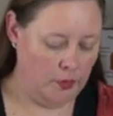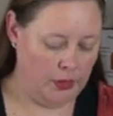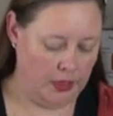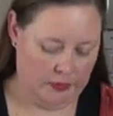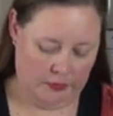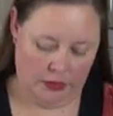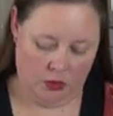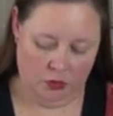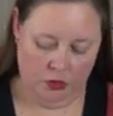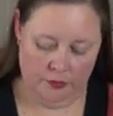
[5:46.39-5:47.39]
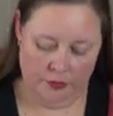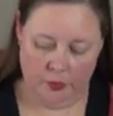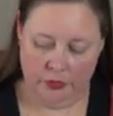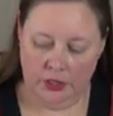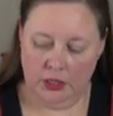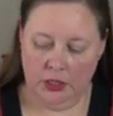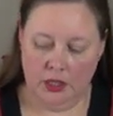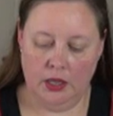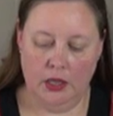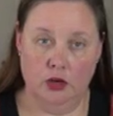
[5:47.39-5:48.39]
Place that on your fabric
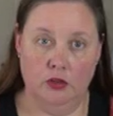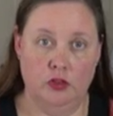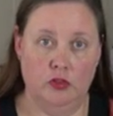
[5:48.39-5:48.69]
and either